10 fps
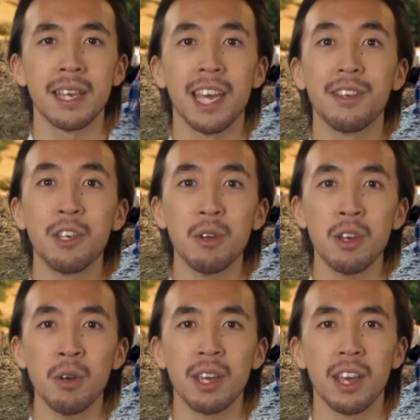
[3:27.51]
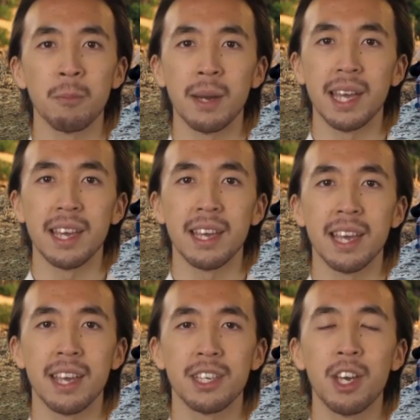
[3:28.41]
If you are going on a picnic
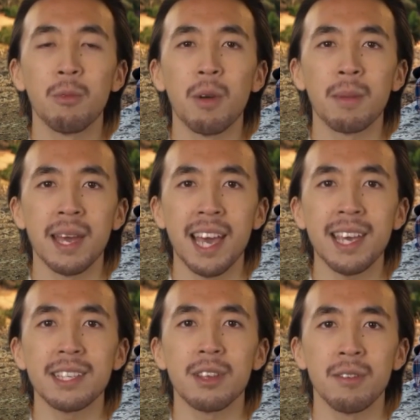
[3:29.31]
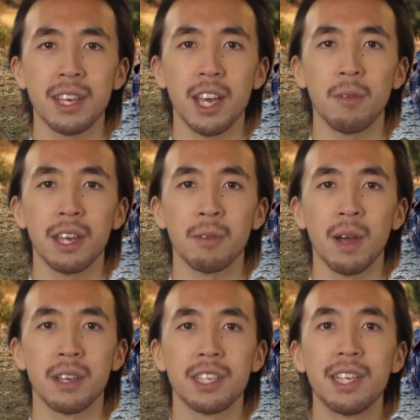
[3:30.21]
and don't want the hassle of carrying
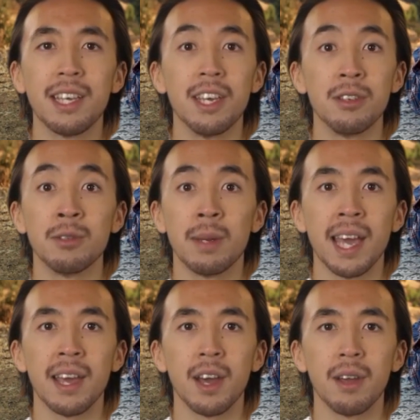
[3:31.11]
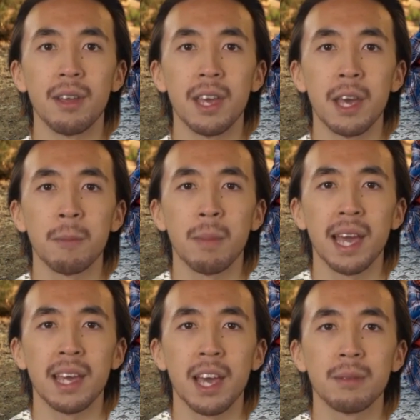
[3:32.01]
large containers back home, buy
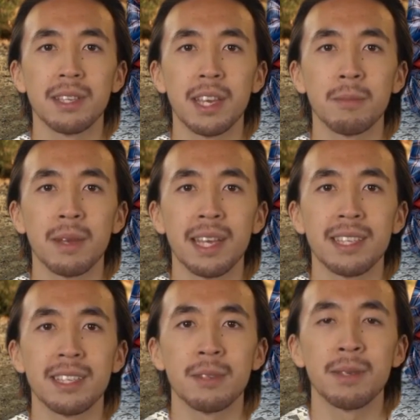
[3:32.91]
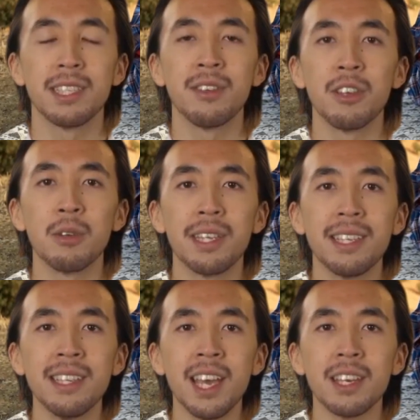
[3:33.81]
cups and plates specifically
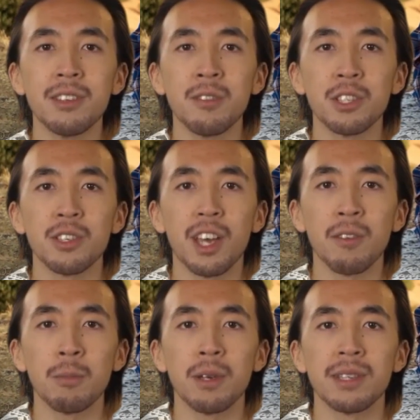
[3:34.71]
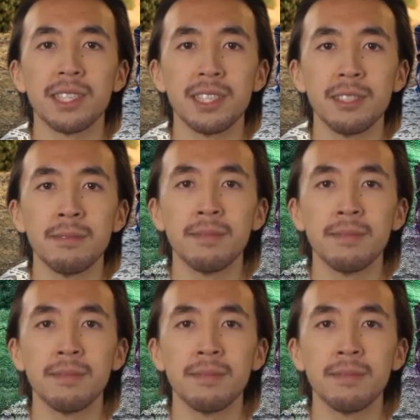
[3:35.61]
designed for travel purposes.